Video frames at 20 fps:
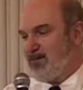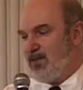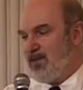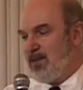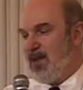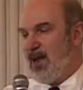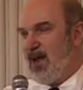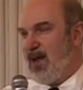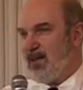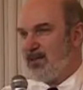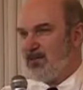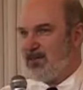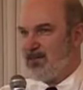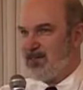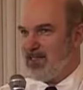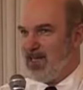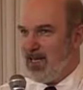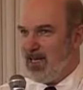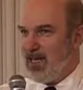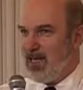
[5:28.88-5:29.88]
they are
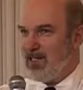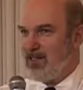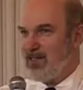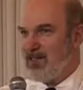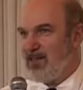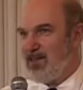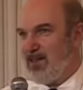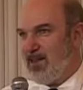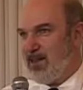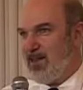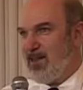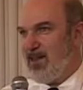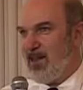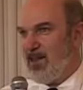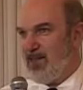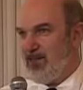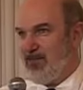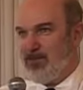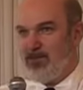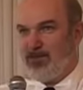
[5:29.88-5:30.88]
sad that they
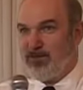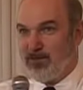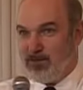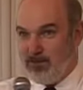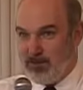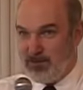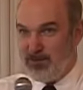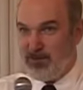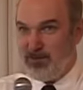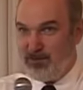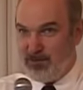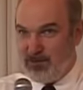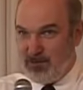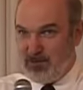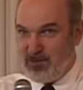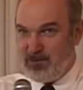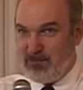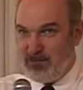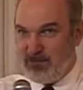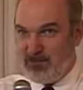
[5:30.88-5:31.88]
have so few
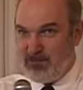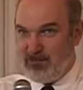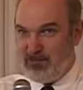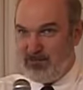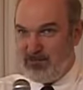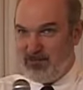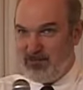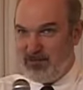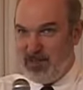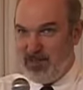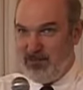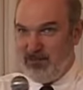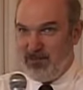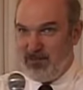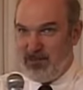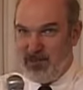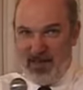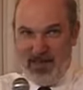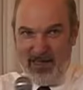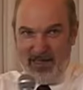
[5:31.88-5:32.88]
students. They
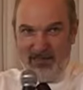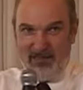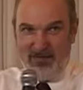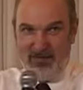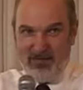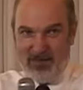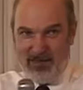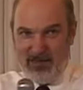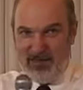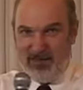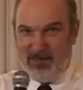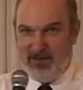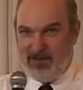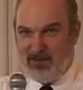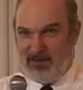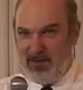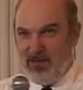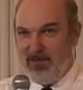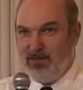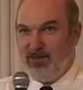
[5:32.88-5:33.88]
would like to be
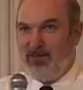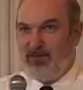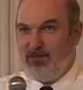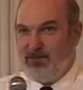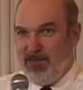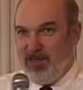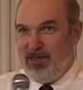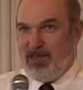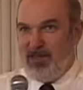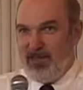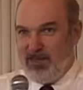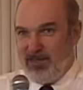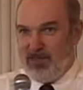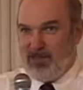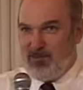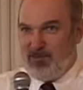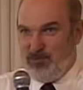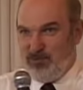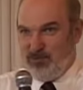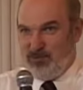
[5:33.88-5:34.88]
a big
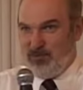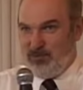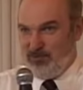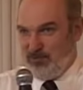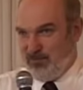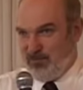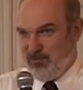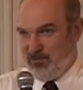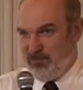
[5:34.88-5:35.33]
institution.